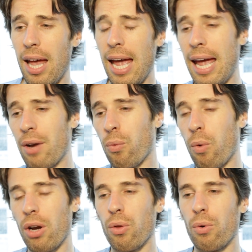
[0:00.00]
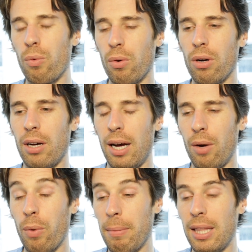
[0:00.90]
And one of the
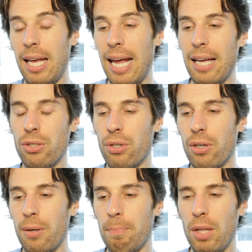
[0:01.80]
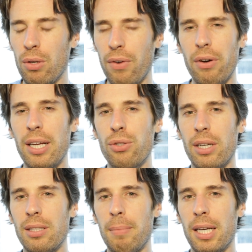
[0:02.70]
women that answered, it was very
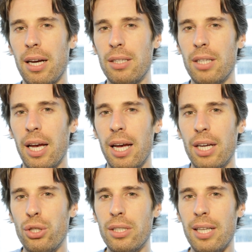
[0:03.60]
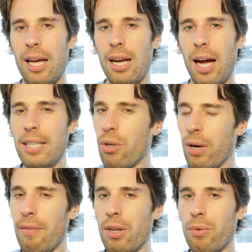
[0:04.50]
interesting because she said, I don't
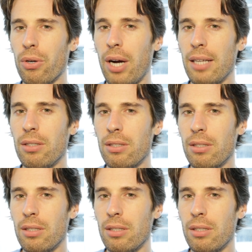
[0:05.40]
have any regrets.